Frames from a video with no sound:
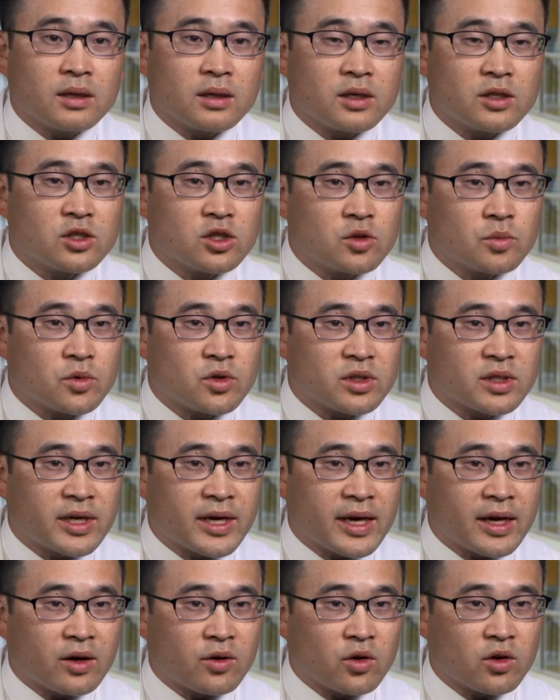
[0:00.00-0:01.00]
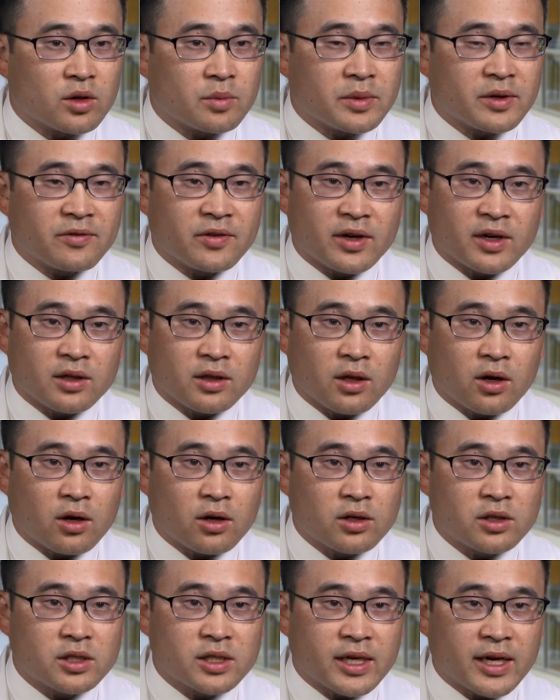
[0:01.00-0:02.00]
These tumors can grow to be very
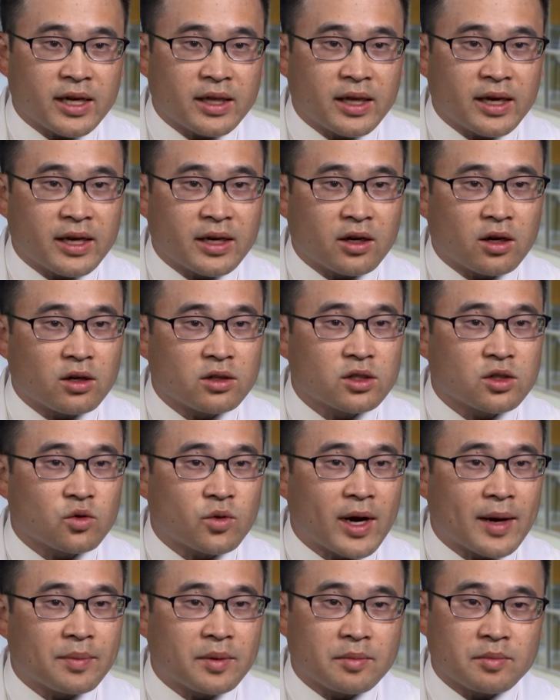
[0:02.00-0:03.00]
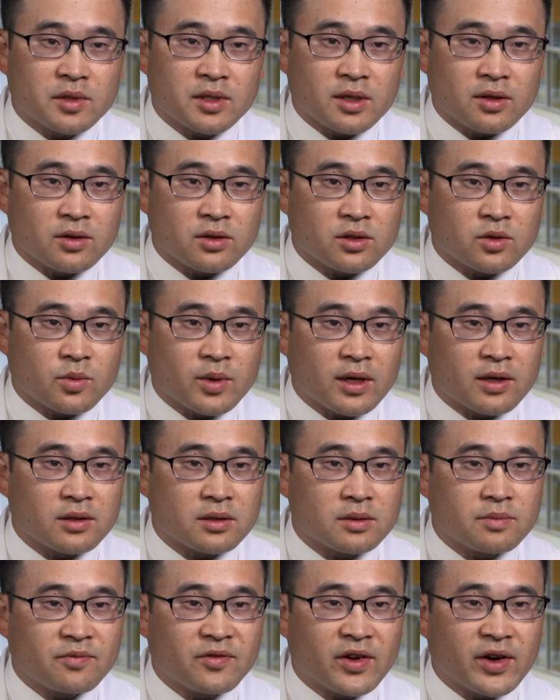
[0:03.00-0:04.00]
large, and they can also wrap themselves
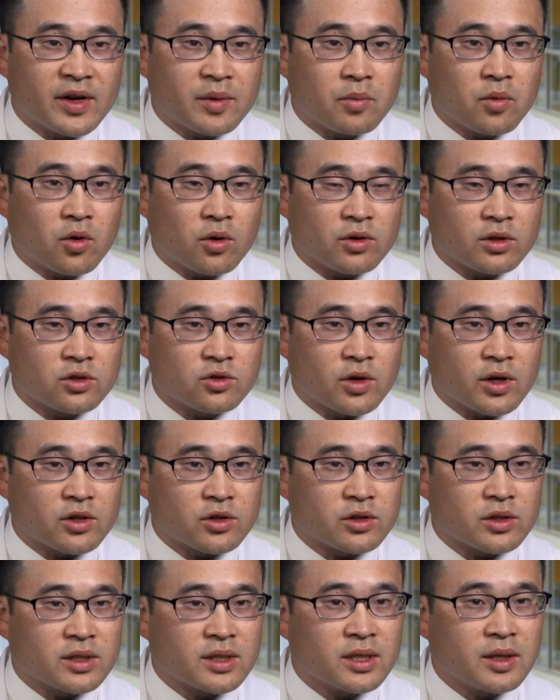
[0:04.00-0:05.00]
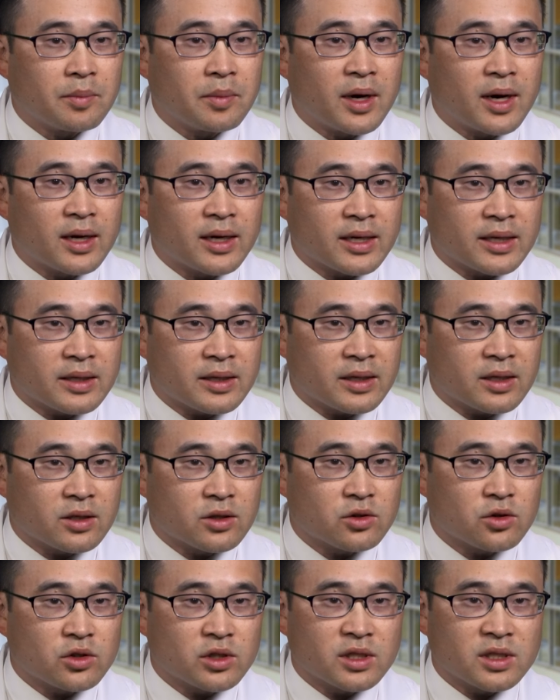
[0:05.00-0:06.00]
around very important structures in the body, and the
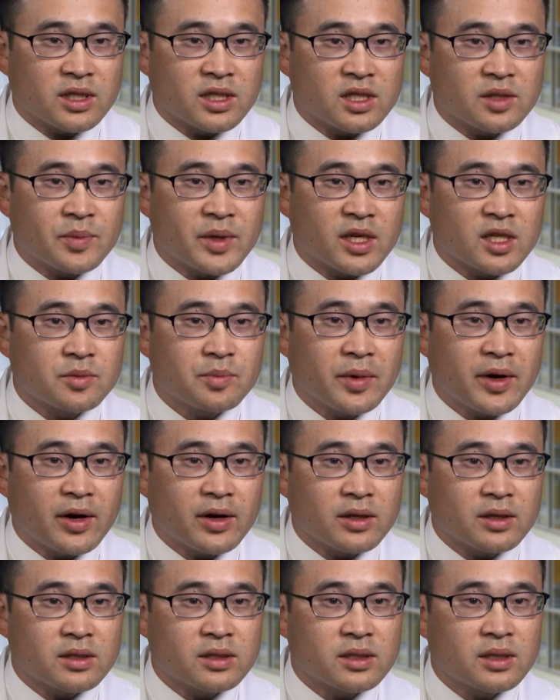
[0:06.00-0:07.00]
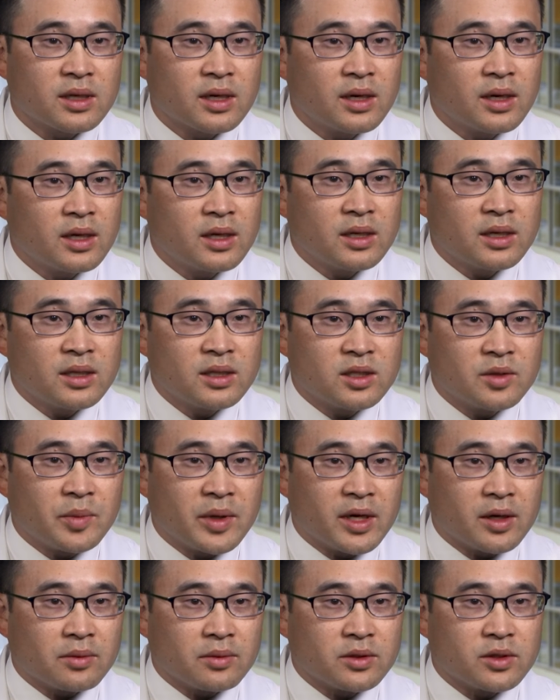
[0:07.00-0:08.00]
surgeon needs to be experienced to
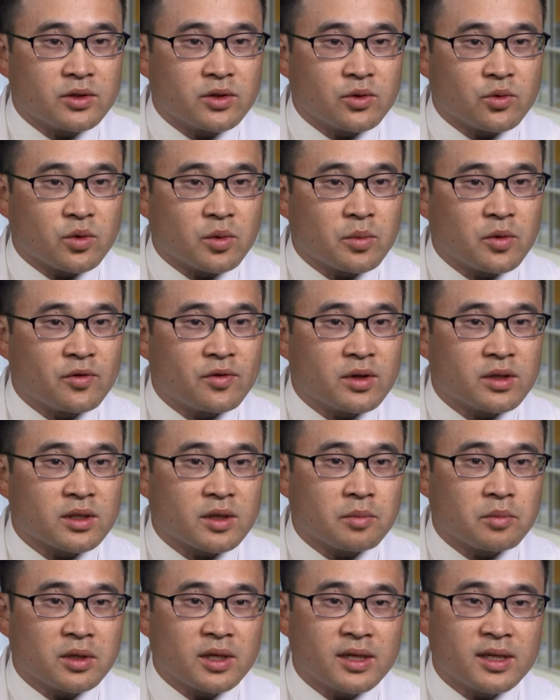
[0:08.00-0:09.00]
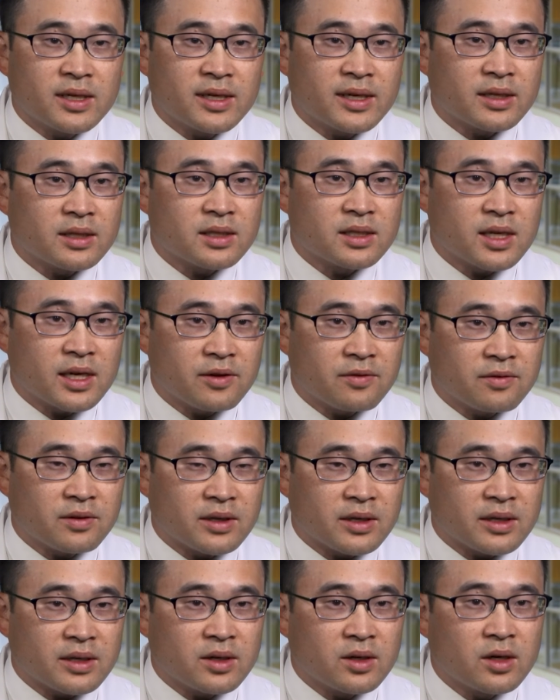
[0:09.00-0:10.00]
be able to remove this completely and
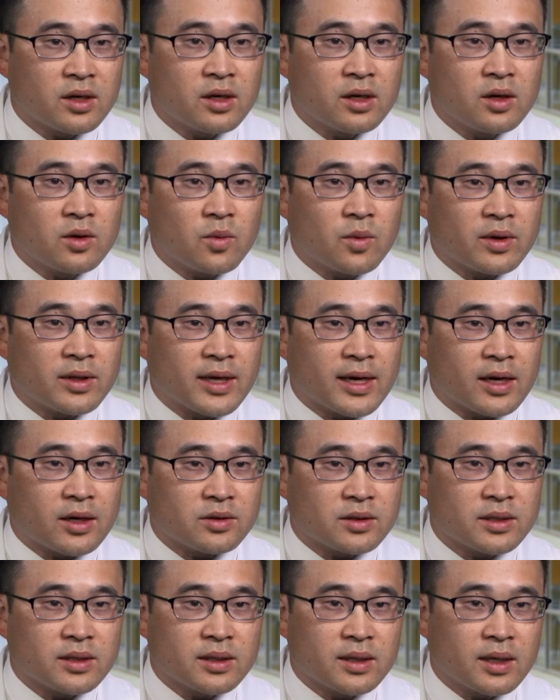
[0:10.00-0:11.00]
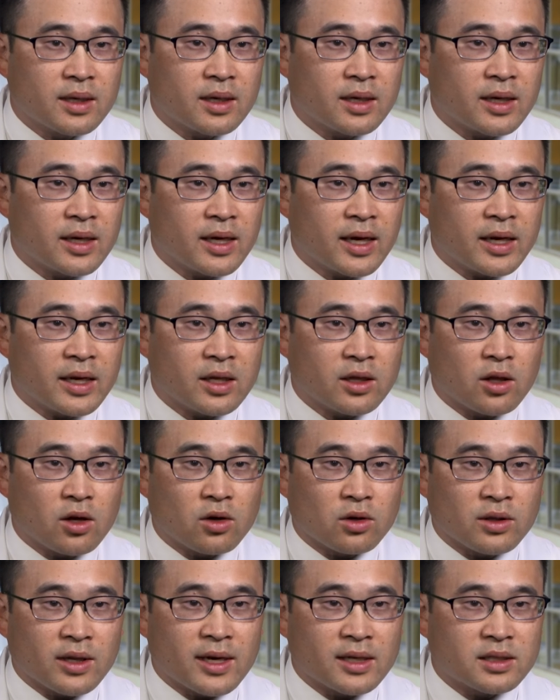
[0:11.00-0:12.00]
safely without any
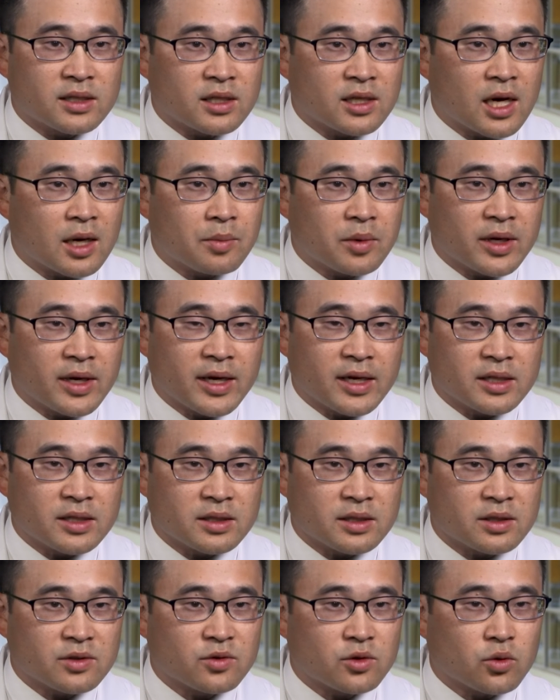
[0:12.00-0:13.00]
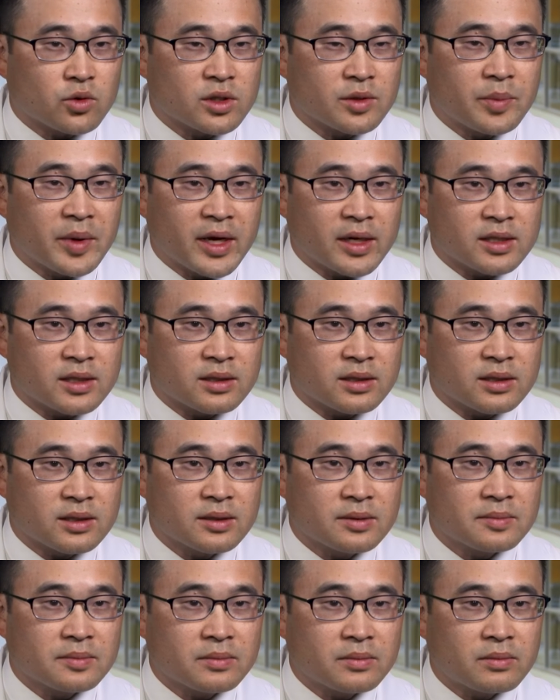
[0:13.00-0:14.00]
long-lasting complications towards the patient.